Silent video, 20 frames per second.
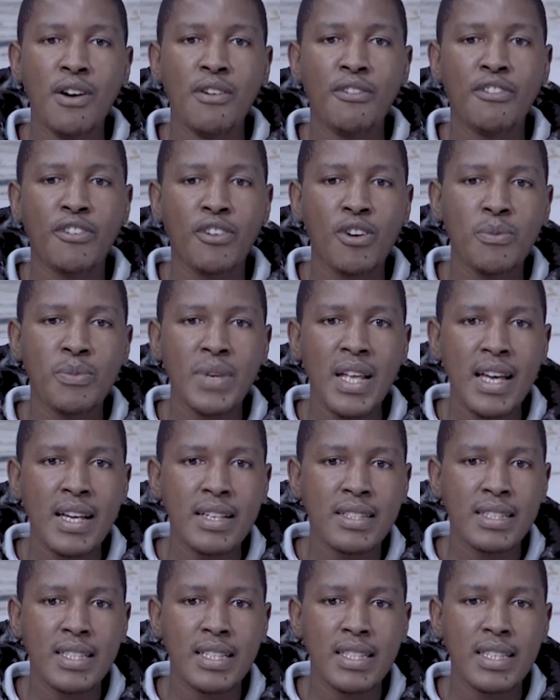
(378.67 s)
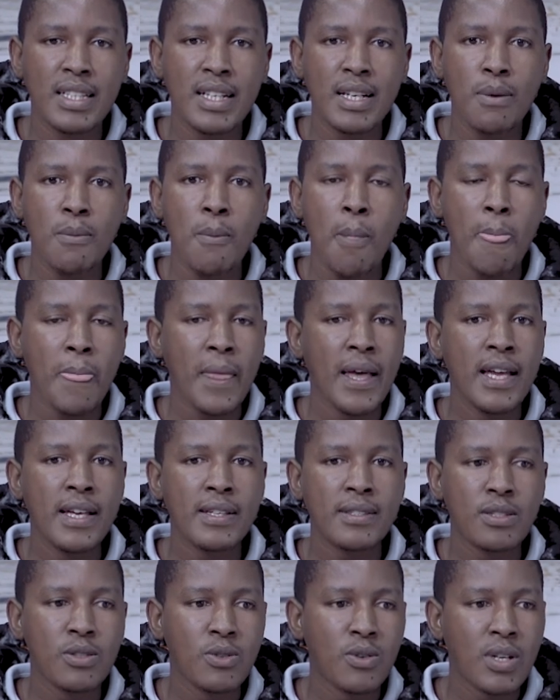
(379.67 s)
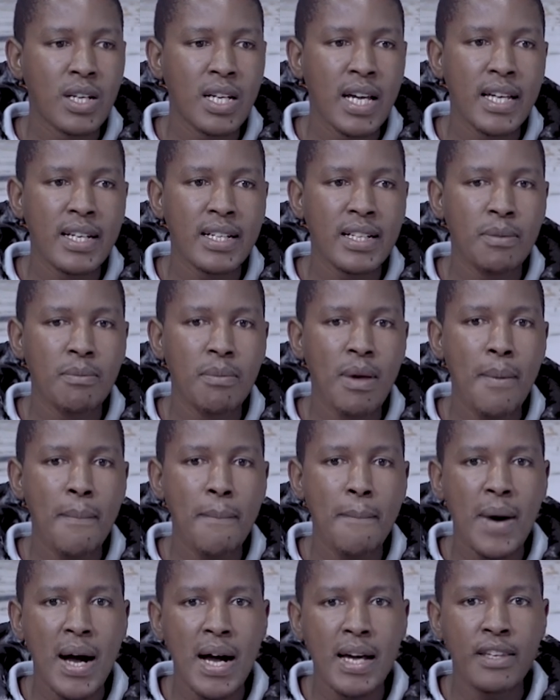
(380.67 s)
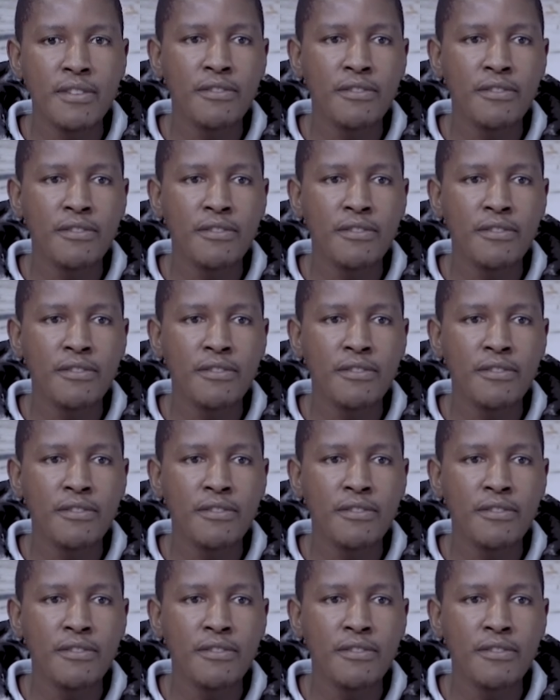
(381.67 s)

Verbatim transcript: from the XT3 as you can remember